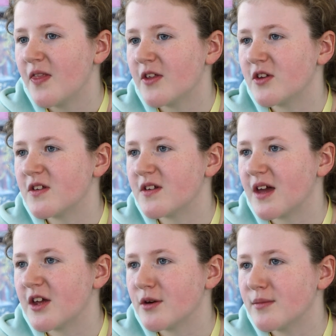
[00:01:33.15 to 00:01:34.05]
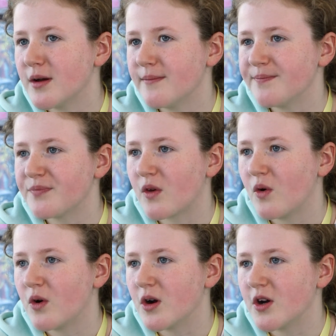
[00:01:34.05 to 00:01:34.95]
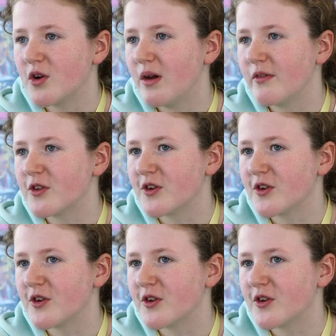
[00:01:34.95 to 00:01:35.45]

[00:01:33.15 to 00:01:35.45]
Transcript: then you need to get your mum or whoever